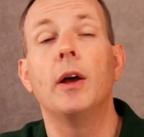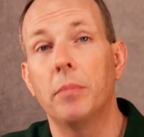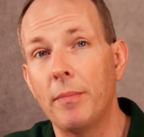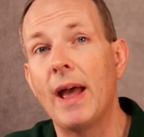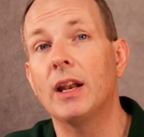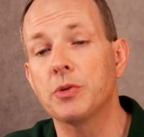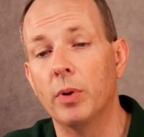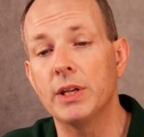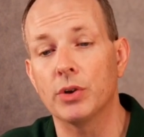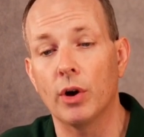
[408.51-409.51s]
But Magnus
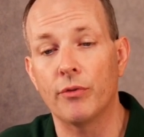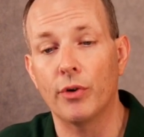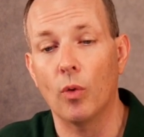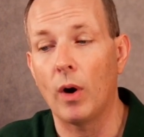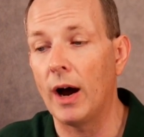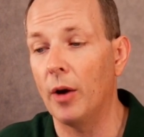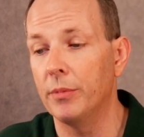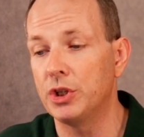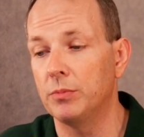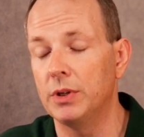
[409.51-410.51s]
plays on for a while.
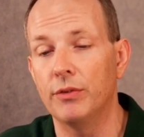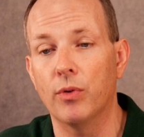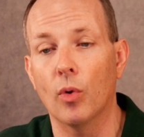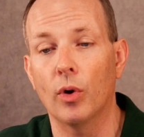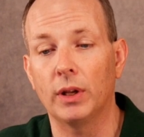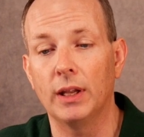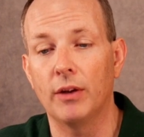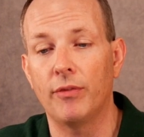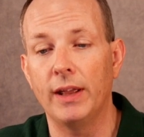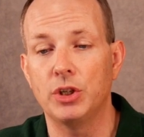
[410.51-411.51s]
Bishop d4, king
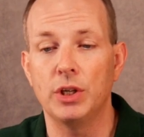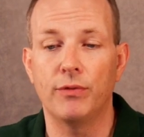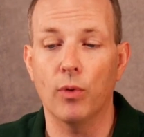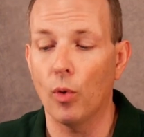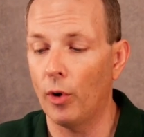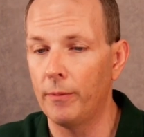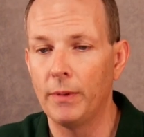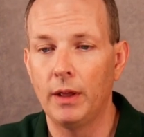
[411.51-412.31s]
f8, g4,